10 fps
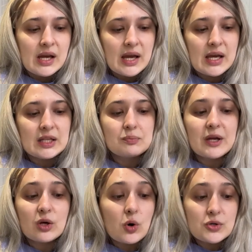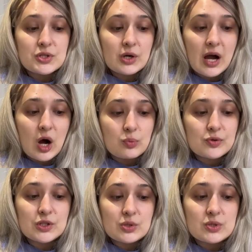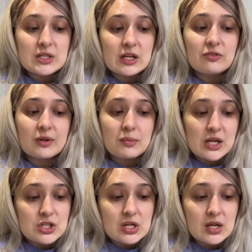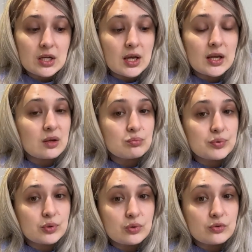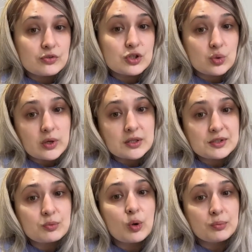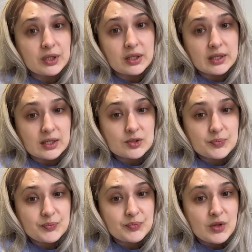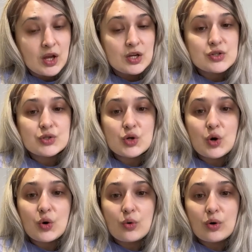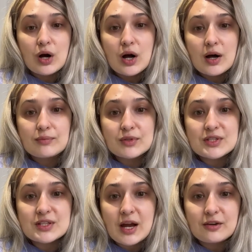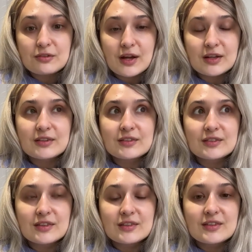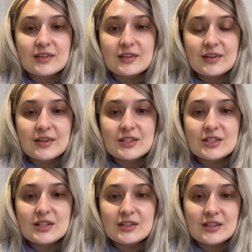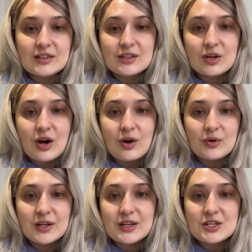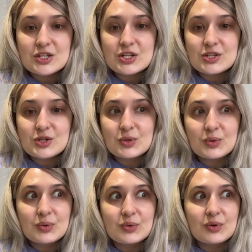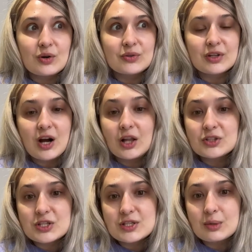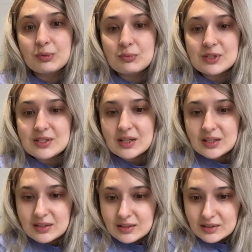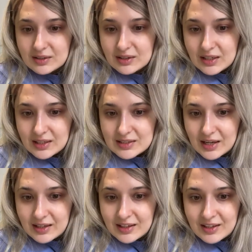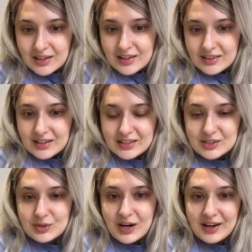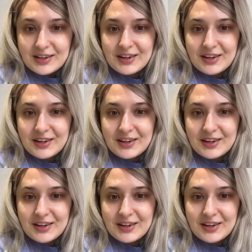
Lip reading: It may also help reduce inflammation and improve joint mobility. So this is kind of like a, in addition to all the collagen supplements that I take. That's great.